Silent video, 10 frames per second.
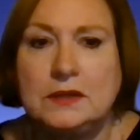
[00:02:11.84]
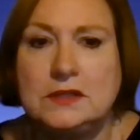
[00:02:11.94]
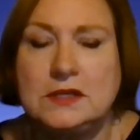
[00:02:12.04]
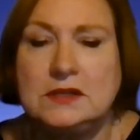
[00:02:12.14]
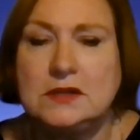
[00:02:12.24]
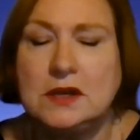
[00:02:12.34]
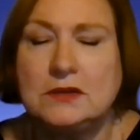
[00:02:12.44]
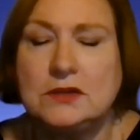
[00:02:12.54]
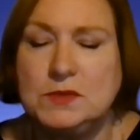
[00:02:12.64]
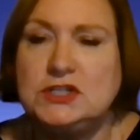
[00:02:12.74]
And then
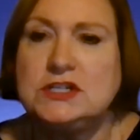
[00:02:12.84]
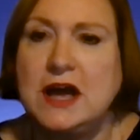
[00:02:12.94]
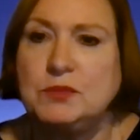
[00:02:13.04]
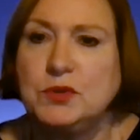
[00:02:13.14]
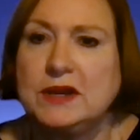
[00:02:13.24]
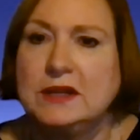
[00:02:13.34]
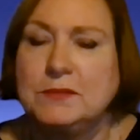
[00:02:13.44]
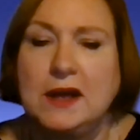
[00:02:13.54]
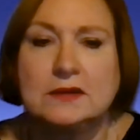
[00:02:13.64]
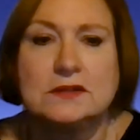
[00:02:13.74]
you mentioned operating
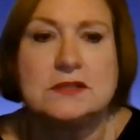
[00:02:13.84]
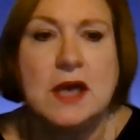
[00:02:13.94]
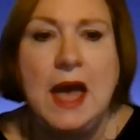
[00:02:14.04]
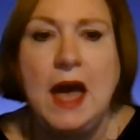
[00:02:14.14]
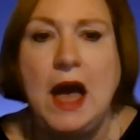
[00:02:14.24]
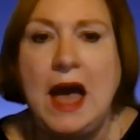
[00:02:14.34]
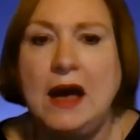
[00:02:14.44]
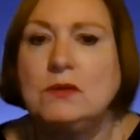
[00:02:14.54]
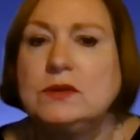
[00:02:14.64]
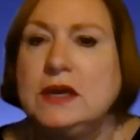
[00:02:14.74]
models.
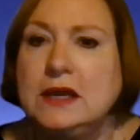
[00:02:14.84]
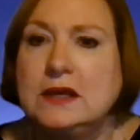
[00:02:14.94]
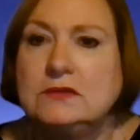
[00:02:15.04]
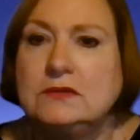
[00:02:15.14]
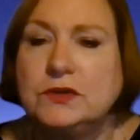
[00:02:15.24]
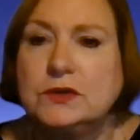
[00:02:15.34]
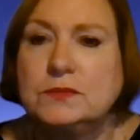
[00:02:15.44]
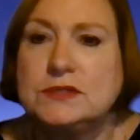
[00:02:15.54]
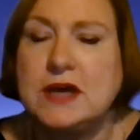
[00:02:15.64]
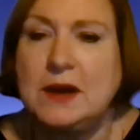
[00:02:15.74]
How can
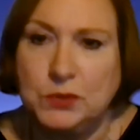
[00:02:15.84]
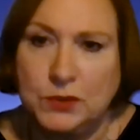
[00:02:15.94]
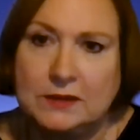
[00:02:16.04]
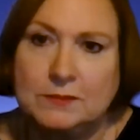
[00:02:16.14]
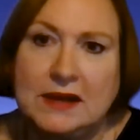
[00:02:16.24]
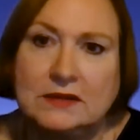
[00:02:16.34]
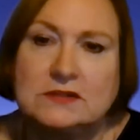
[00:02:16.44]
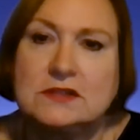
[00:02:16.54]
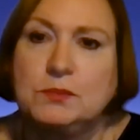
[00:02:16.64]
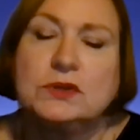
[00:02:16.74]
firms' operating
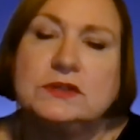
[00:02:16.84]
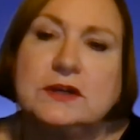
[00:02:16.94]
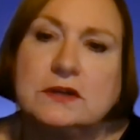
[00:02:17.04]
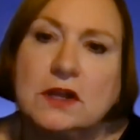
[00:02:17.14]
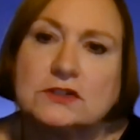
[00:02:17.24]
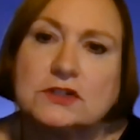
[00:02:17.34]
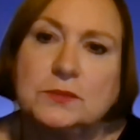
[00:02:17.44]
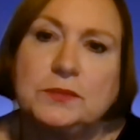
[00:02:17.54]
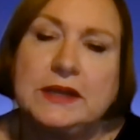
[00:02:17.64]
models support their long-term